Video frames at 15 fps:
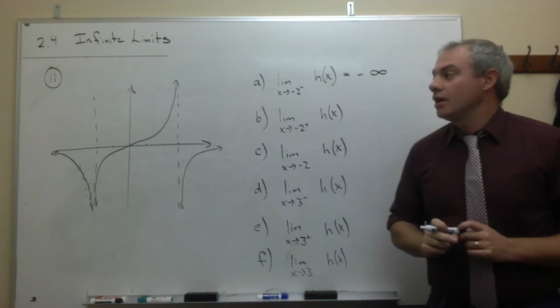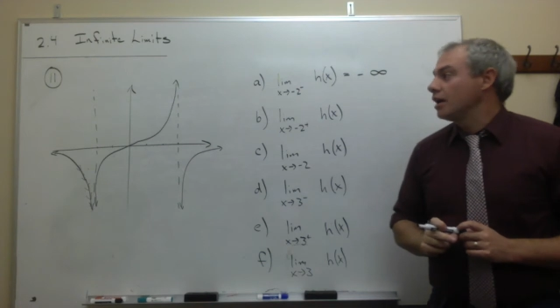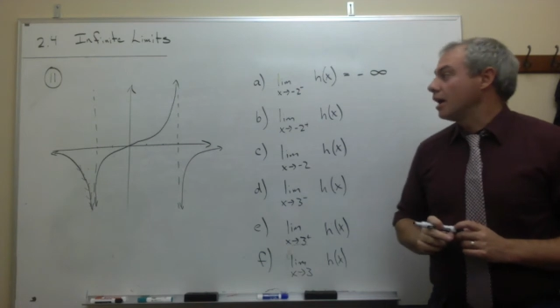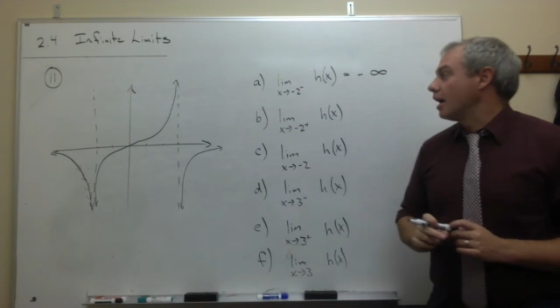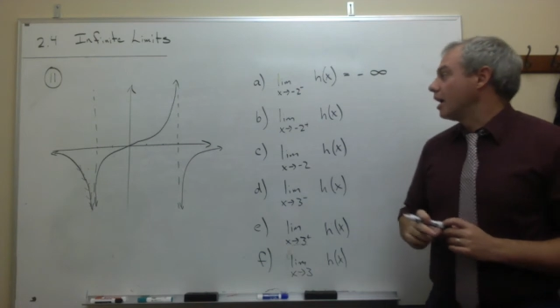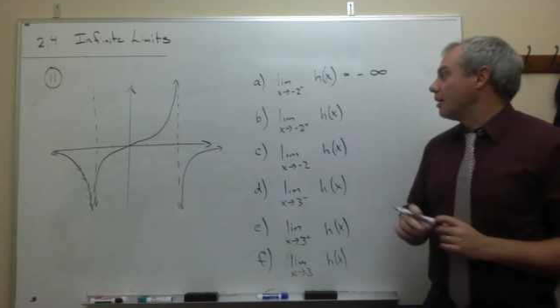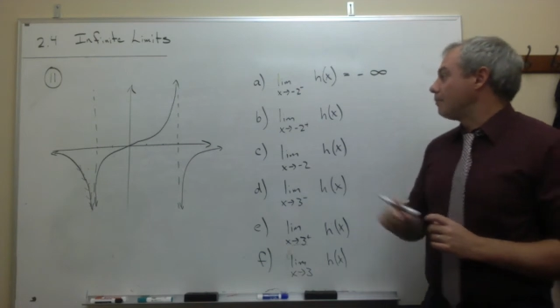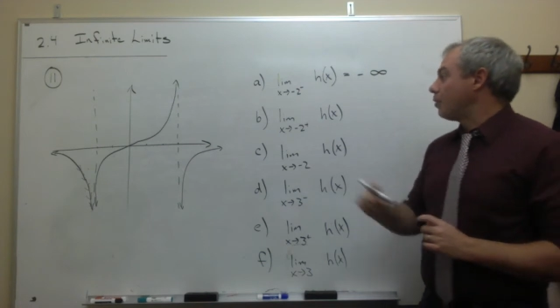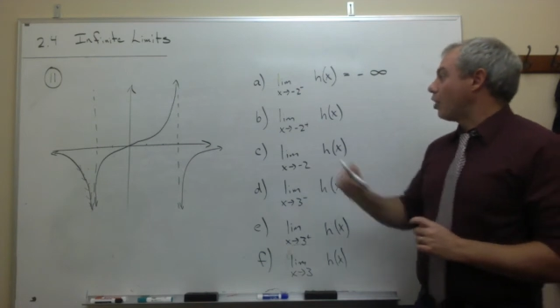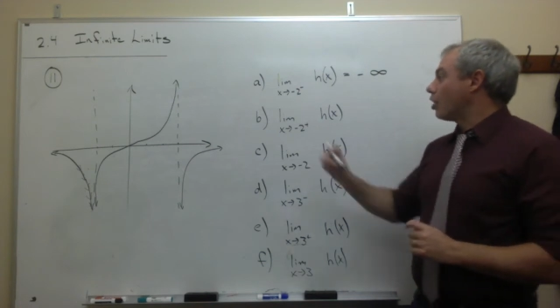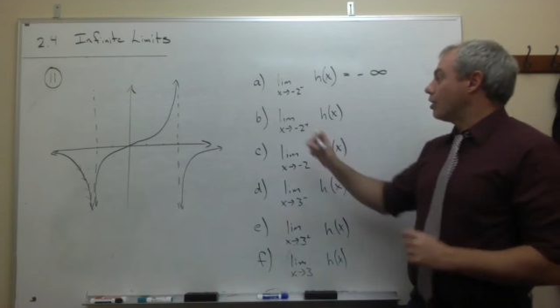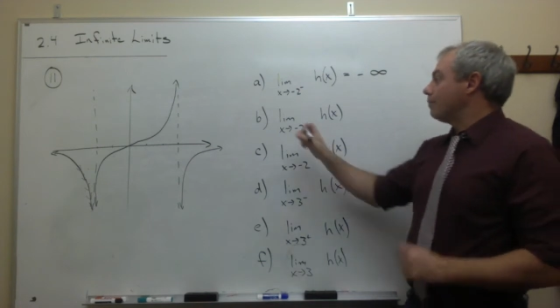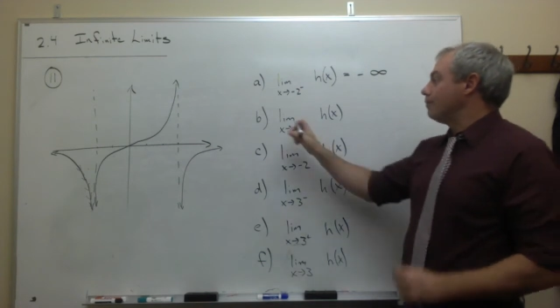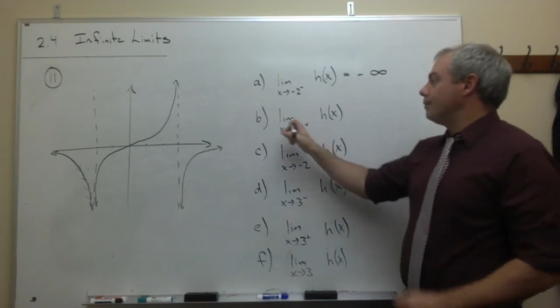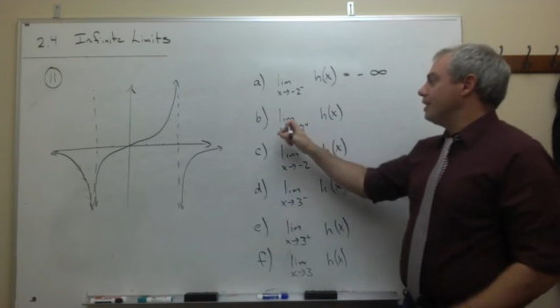Uh,
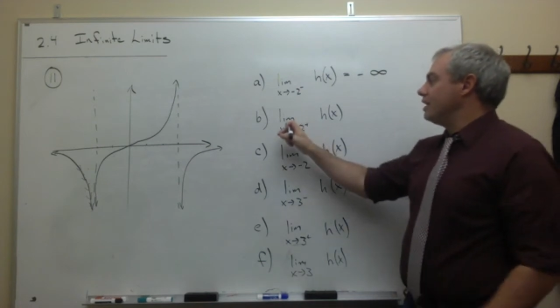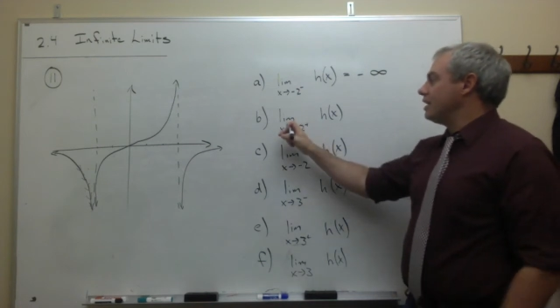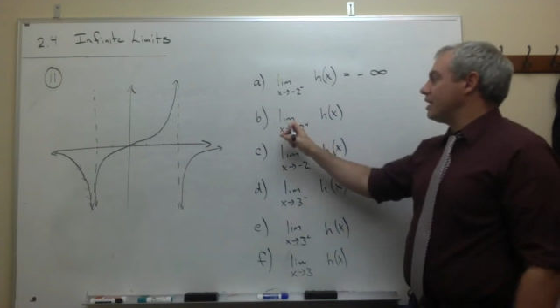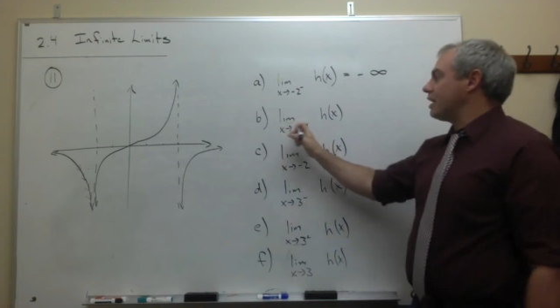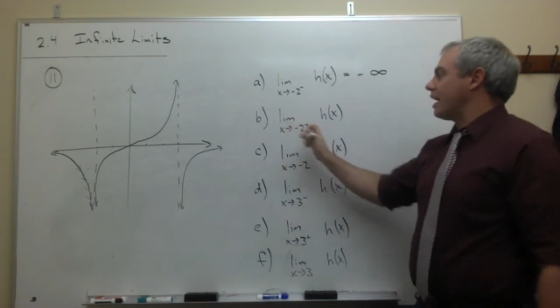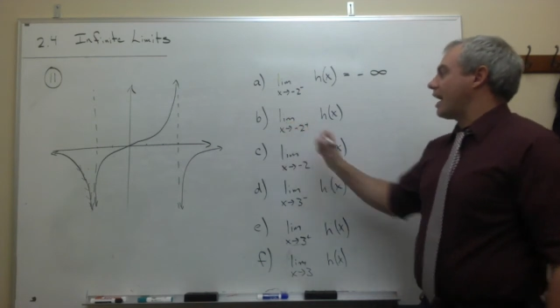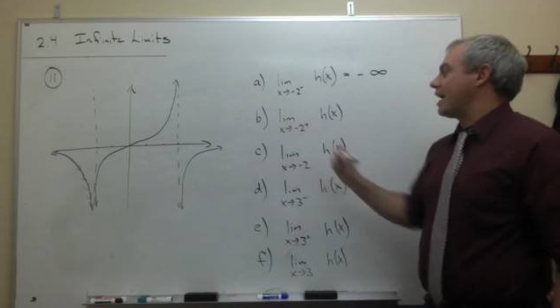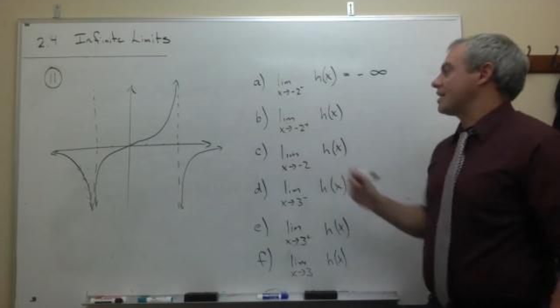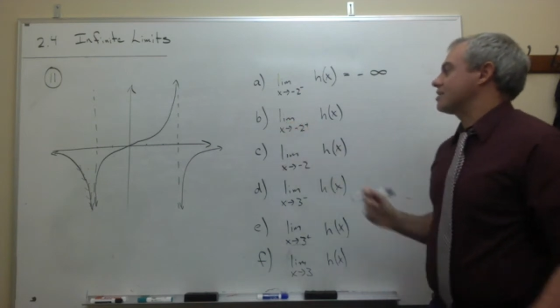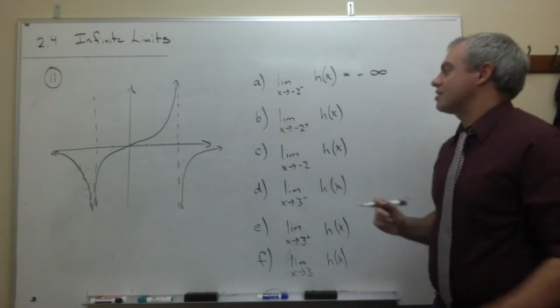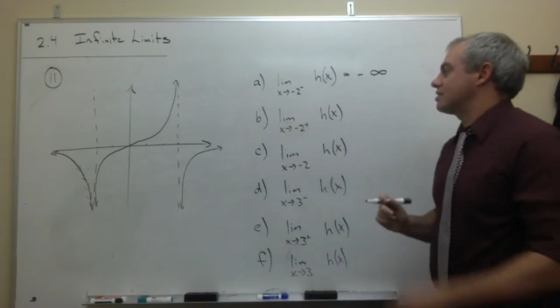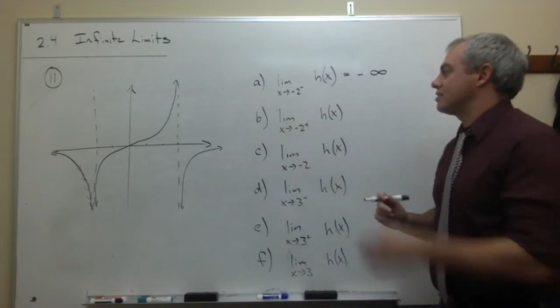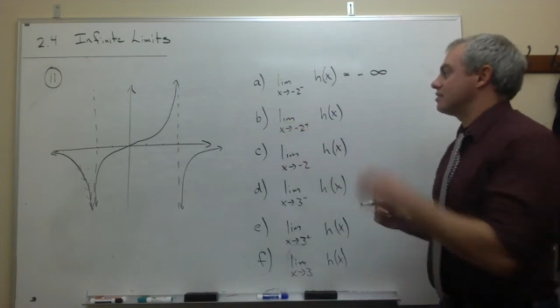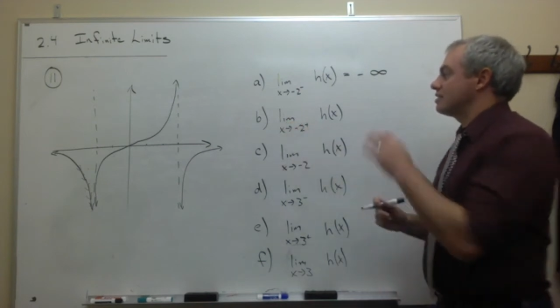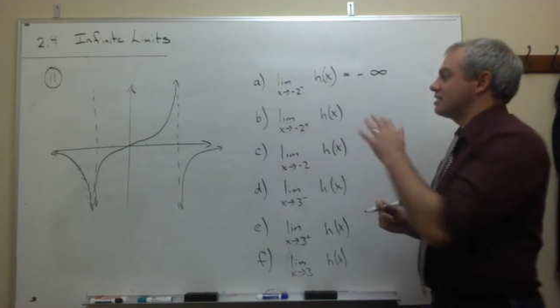part B
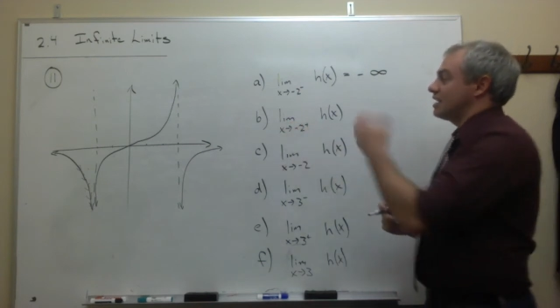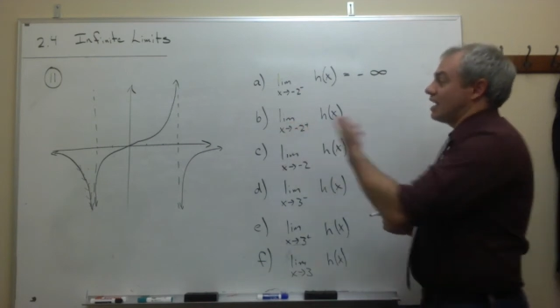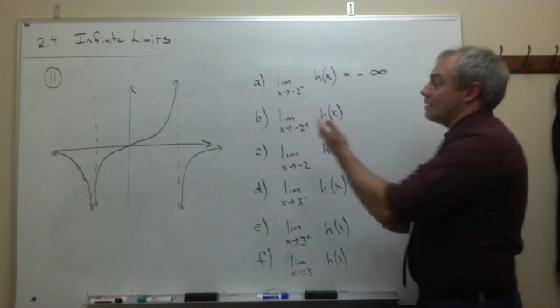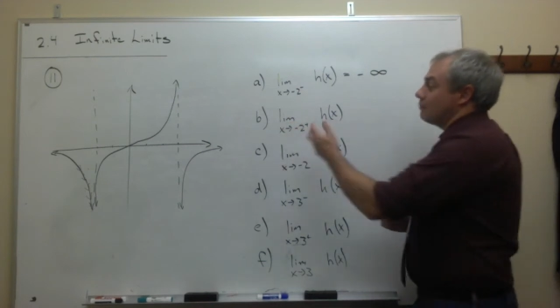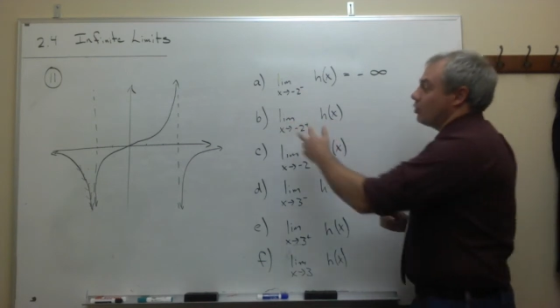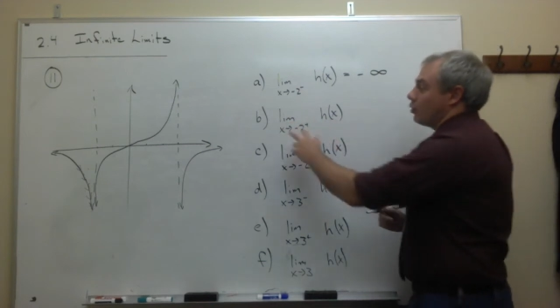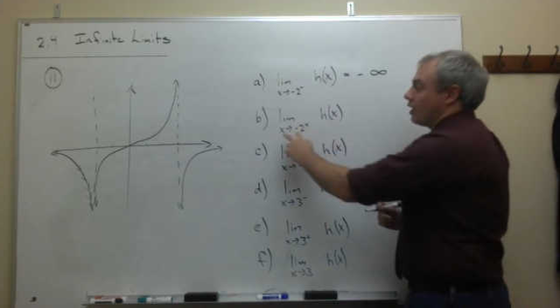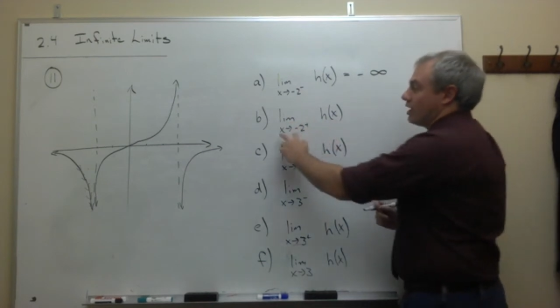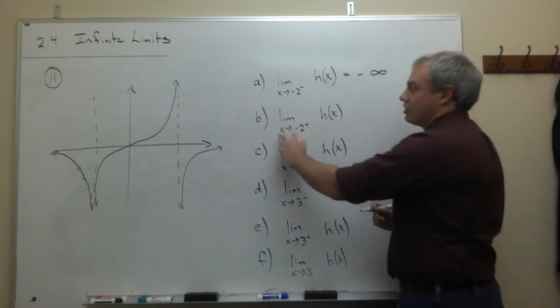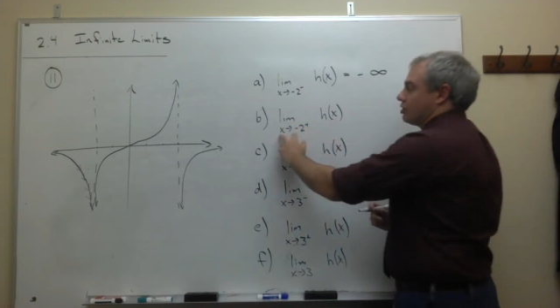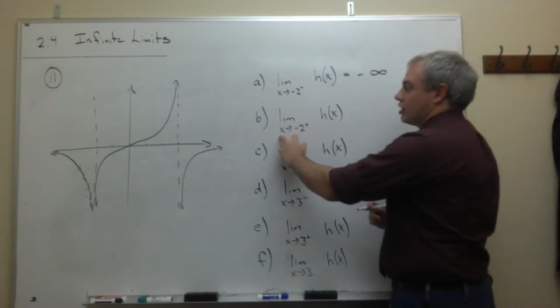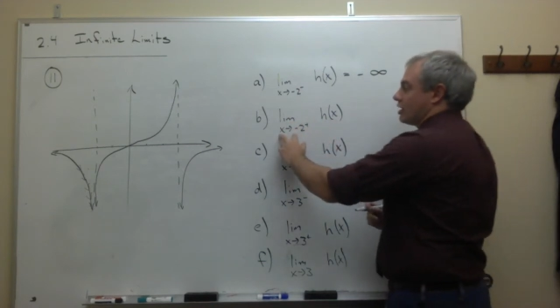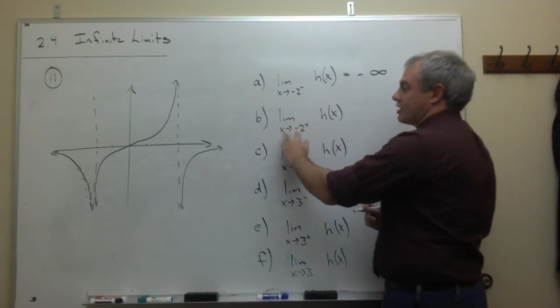asks same question,